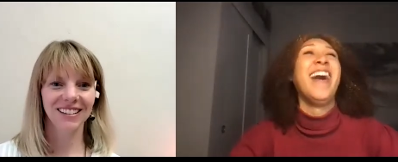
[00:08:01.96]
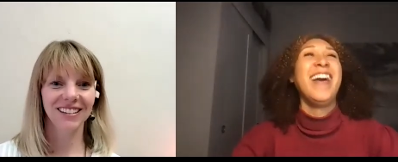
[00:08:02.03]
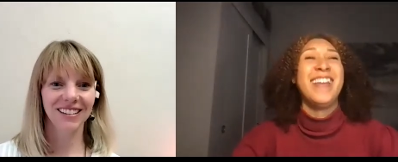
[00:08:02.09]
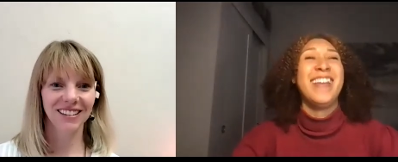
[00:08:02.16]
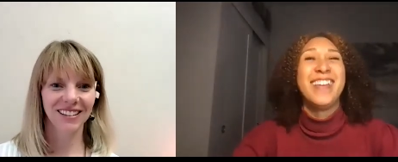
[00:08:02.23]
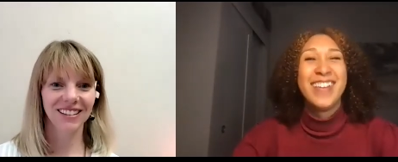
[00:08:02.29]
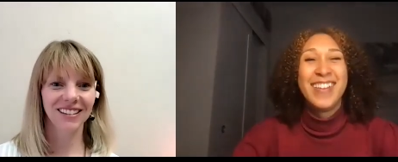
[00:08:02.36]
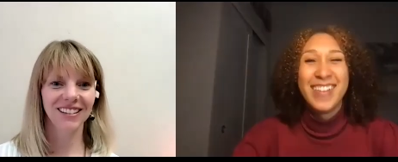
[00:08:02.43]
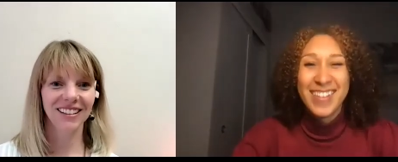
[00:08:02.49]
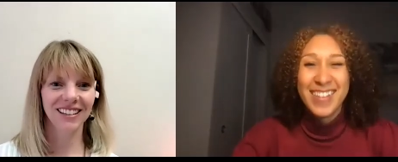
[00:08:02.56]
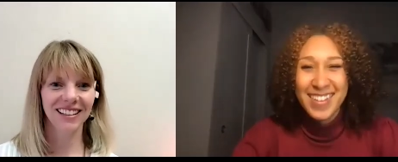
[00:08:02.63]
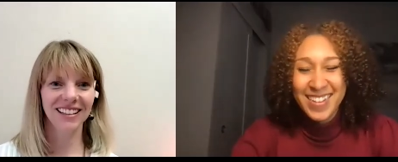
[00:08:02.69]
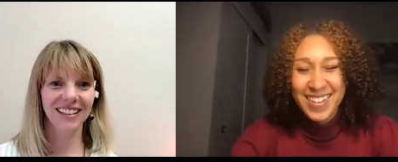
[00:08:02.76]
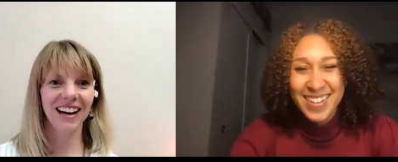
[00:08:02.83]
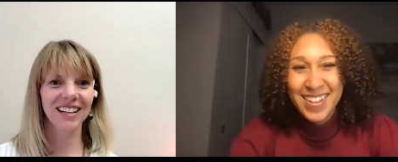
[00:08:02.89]
Speaker 1: it.
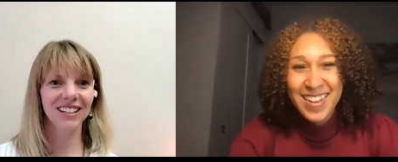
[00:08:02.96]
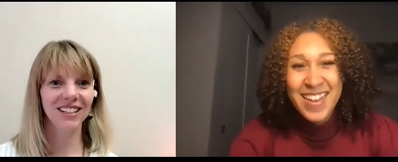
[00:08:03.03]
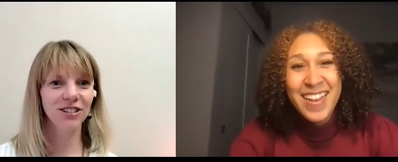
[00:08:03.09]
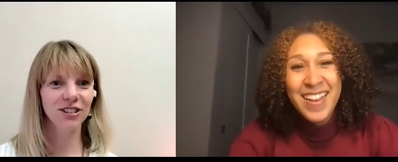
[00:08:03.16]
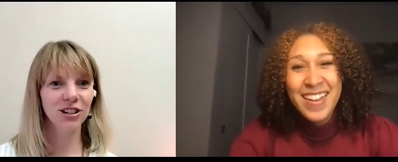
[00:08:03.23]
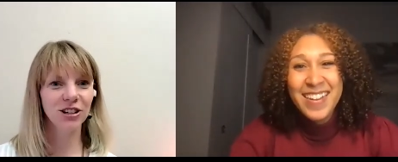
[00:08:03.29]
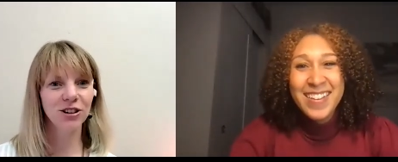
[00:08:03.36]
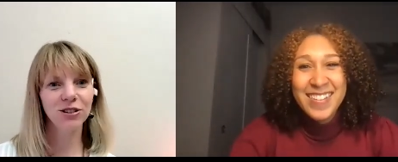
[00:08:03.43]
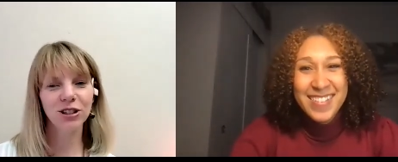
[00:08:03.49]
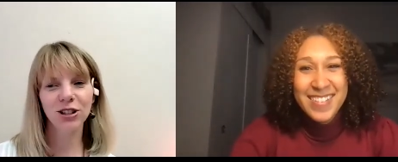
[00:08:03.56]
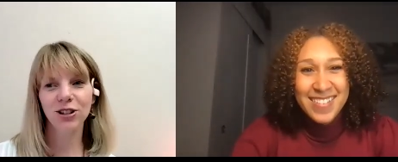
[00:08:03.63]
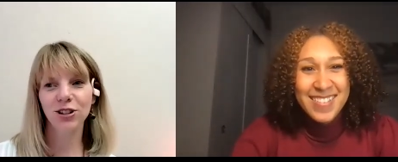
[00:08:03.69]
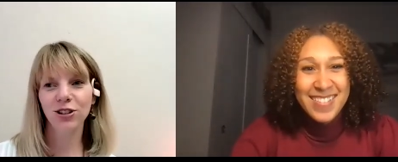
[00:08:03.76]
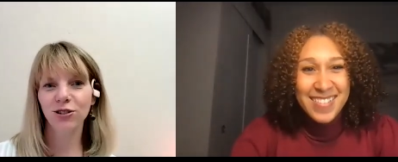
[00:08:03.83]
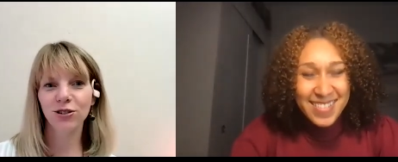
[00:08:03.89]
yes, you can
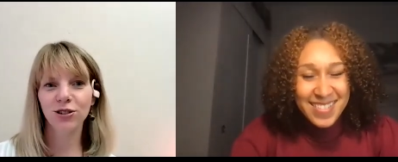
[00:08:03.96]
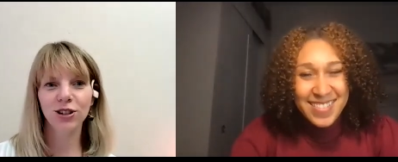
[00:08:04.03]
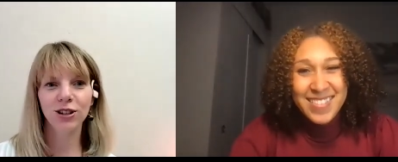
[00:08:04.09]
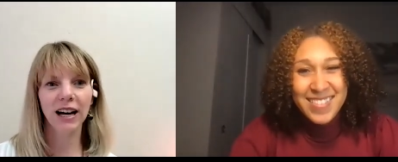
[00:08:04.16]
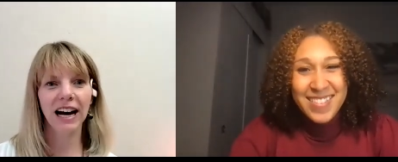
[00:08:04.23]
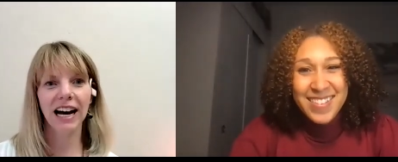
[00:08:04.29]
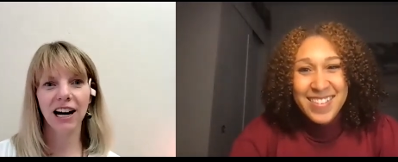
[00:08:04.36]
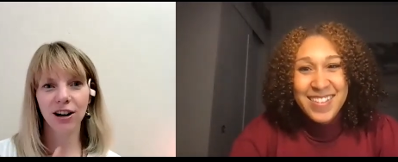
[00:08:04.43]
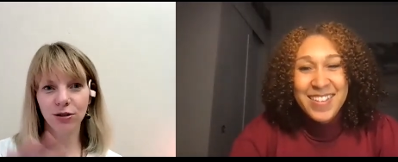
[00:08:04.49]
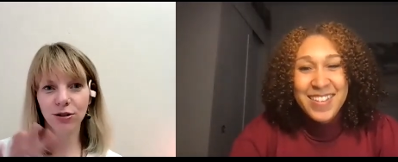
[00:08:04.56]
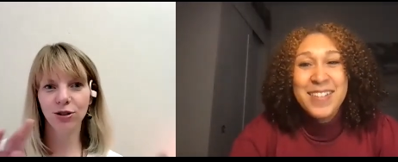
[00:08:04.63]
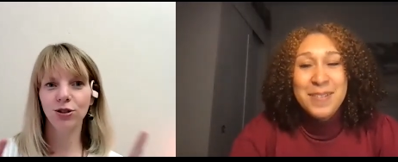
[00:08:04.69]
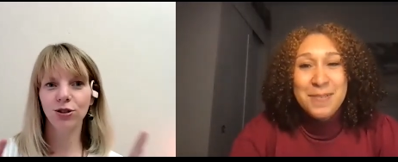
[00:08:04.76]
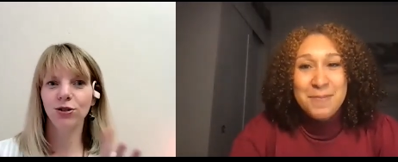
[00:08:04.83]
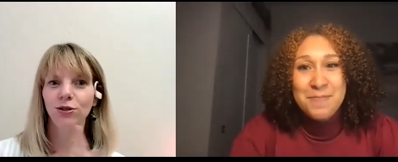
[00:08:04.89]
only Google
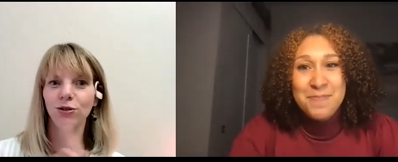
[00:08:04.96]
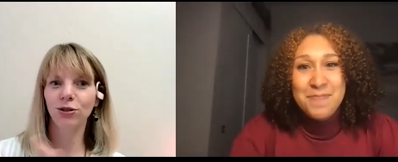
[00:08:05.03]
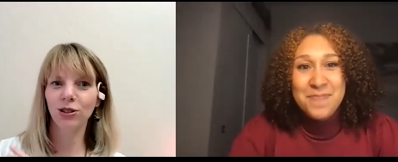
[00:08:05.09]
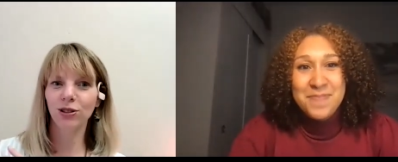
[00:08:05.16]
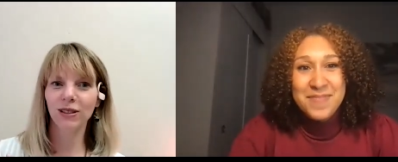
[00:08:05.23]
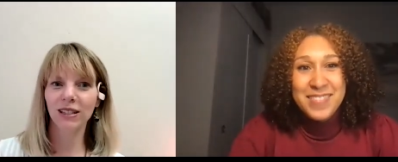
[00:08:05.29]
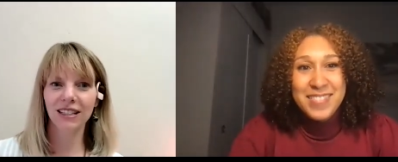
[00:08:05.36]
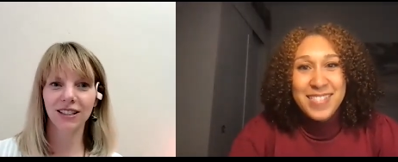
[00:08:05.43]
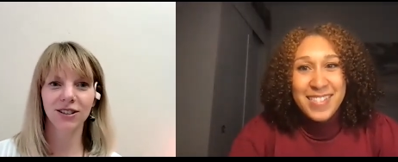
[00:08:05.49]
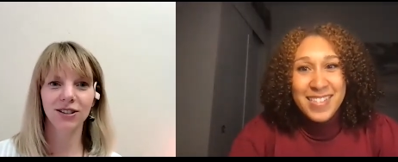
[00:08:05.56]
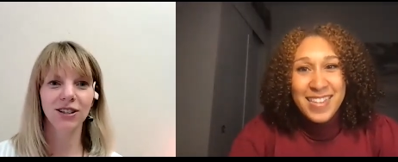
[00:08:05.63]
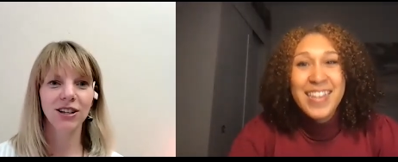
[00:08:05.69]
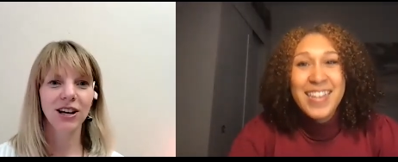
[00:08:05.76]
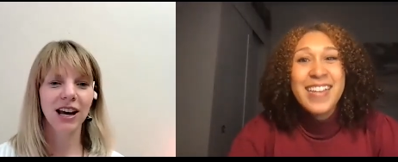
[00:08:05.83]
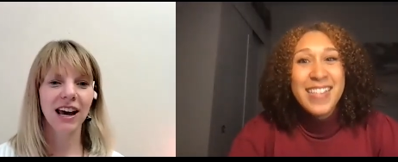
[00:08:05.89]
how to do
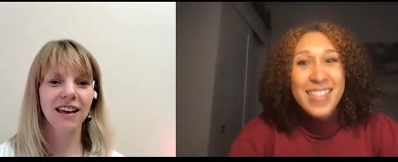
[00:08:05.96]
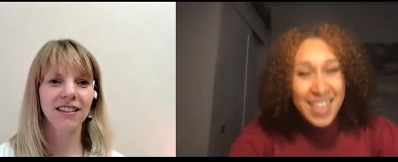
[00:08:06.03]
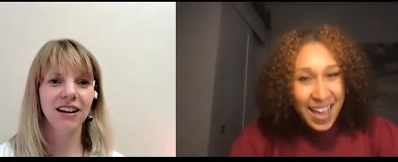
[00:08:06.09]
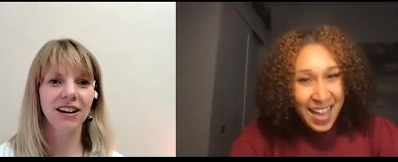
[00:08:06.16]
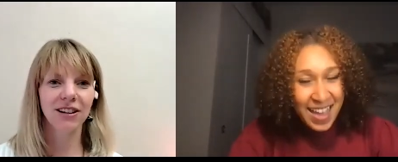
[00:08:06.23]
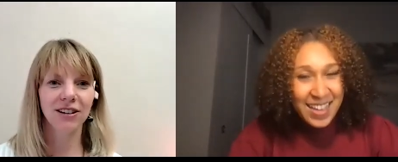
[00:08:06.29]
this and yeah.